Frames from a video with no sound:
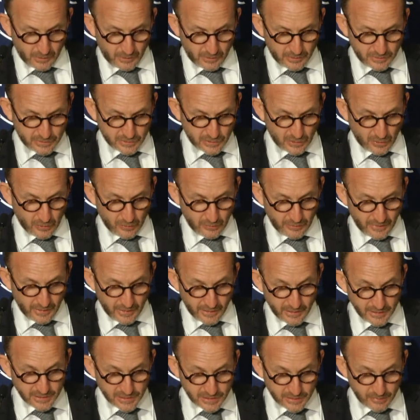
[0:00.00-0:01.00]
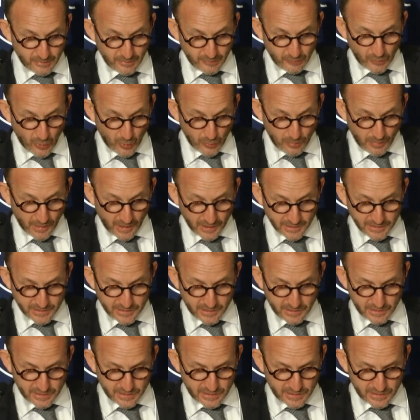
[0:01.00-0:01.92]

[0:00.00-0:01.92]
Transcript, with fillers: so there needs to be robust